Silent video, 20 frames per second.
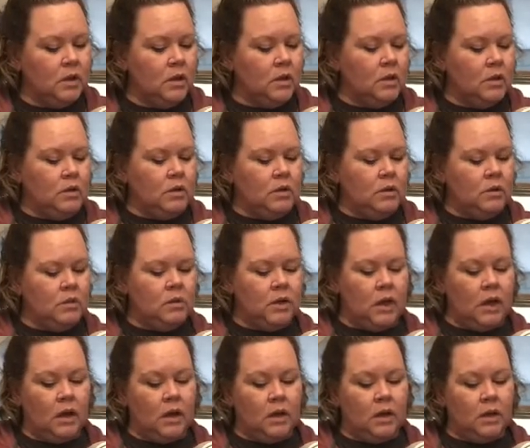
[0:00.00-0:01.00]
you
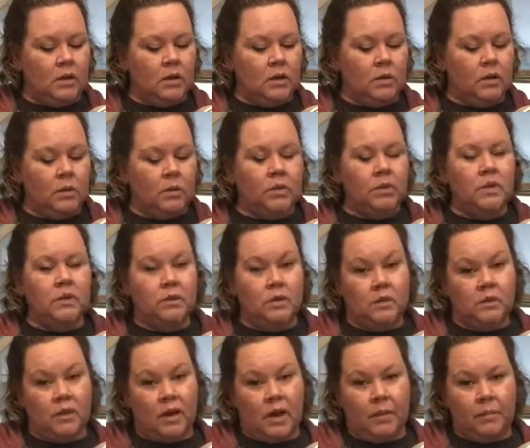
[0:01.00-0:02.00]
can go into your
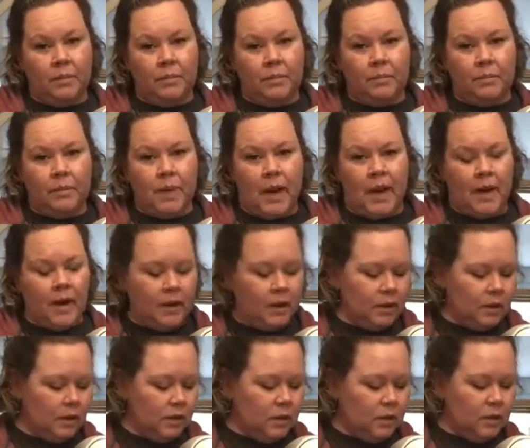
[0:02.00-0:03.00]
scrap bag
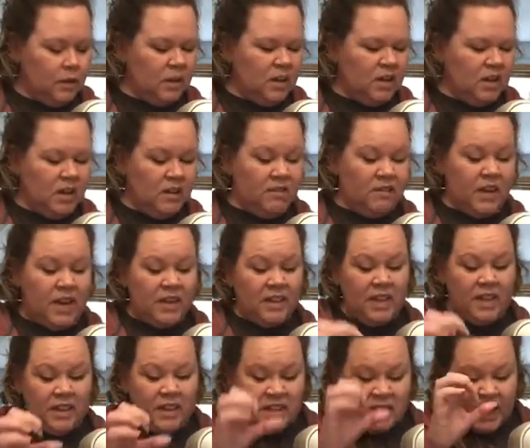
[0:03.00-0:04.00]
and find
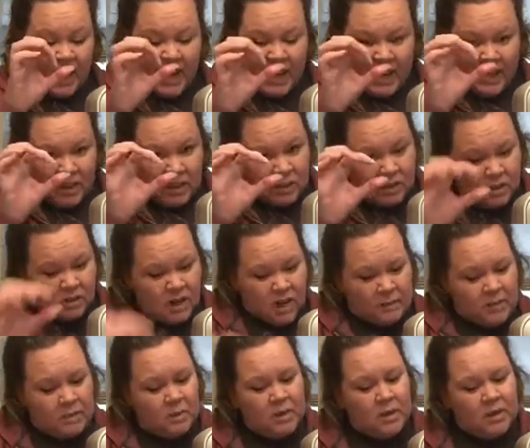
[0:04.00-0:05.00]
like the tiny little scraps.
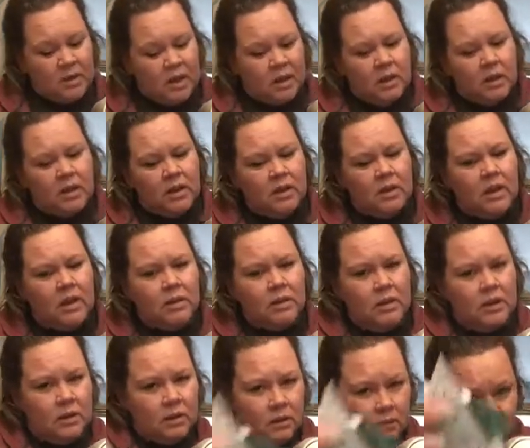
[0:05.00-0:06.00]
I mean, like, look how
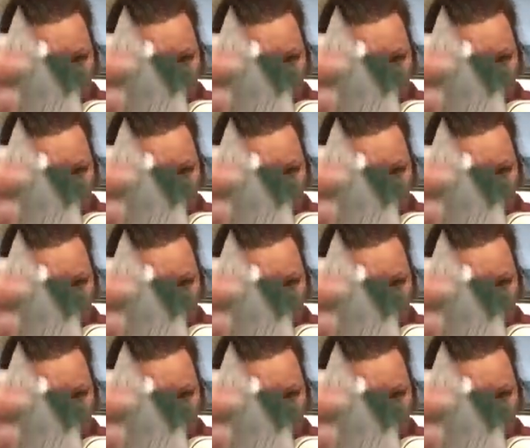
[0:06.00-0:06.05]
little